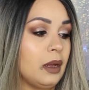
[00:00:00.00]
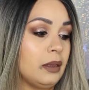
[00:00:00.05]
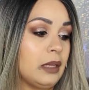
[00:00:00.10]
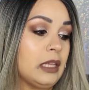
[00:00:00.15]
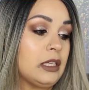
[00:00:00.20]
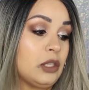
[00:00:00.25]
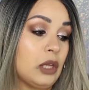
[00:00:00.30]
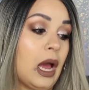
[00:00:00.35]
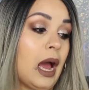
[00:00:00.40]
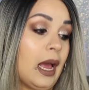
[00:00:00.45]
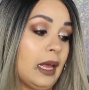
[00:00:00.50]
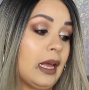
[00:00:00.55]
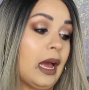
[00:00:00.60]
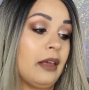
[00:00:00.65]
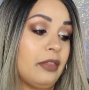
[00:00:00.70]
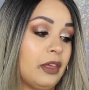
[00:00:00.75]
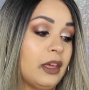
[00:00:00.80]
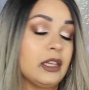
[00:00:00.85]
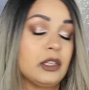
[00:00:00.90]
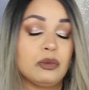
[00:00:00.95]

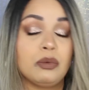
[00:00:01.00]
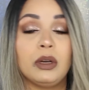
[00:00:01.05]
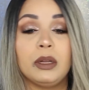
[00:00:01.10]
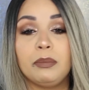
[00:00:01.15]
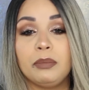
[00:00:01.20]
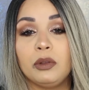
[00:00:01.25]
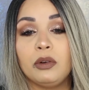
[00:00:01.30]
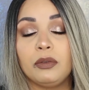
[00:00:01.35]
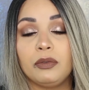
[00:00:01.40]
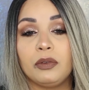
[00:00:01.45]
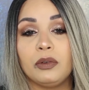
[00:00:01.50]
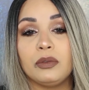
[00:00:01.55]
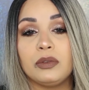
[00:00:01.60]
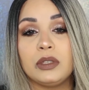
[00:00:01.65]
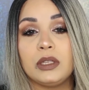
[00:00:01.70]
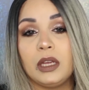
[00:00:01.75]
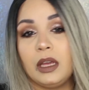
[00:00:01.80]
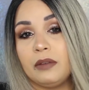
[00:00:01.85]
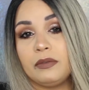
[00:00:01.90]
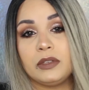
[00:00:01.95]
think it's really beautiful
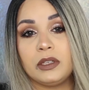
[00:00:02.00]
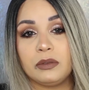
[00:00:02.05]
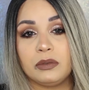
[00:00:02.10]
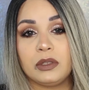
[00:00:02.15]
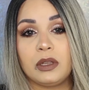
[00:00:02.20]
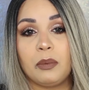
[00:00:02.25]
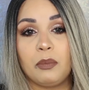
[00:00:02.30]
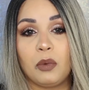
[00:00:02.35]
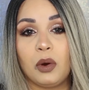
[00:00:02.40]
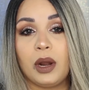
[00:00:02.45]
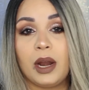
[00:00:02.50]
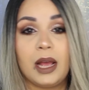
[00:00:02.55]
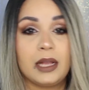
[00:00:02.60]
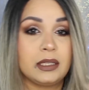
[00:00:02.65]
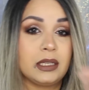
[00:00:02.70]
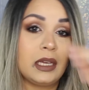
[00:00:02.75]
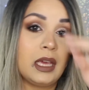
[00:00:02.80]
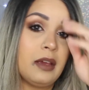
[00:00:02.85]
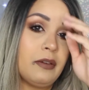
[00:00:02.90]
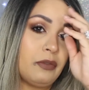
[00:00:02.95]
to give to someone
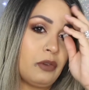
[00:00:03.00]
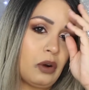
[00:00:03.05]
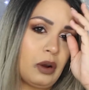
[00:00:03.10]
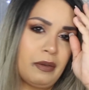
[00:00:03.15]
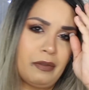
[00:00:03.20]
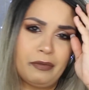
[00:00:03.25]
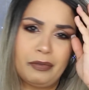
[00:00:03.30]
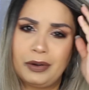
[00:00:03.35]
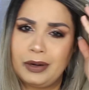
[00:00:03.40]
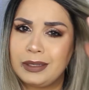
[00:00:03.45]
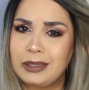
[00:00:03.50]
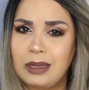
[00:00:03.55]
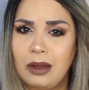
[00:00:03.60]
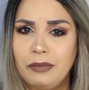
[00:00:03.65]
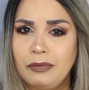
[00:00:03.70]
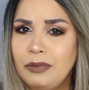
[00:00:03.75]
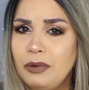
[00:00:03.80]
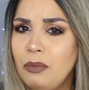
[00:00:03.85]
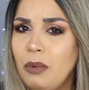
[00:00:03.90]
as a gift, or even for yourself.